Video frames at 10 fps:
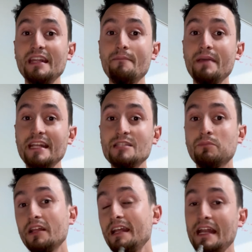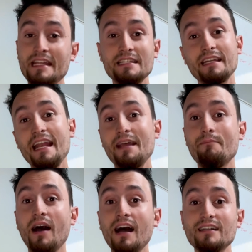a mini split, a disconnect
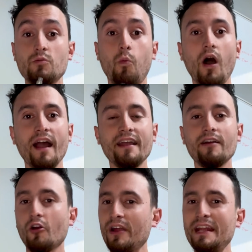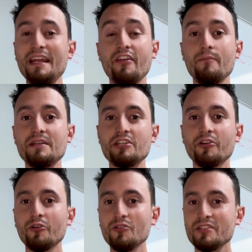box, wire, or any other
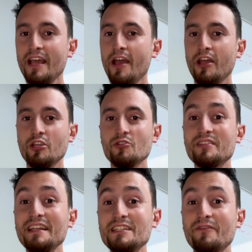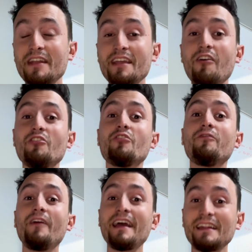materials used in this video, you'll
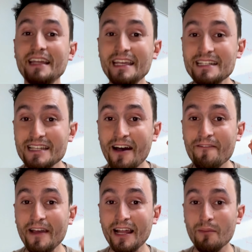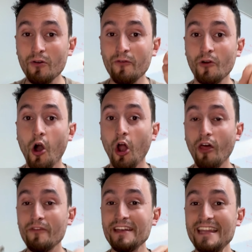find links available for all
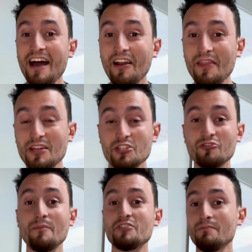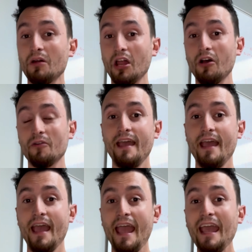of it down in the description below.
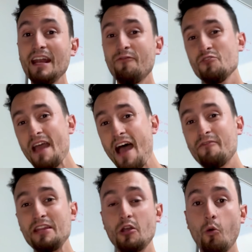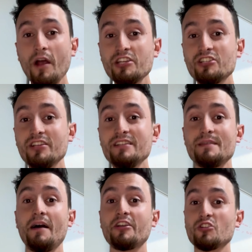And if you have any questions
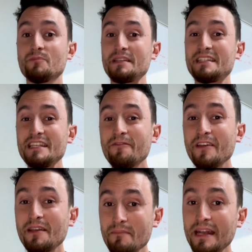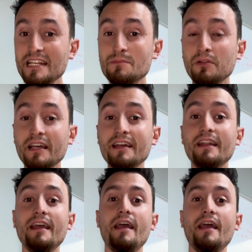about your specific mini split,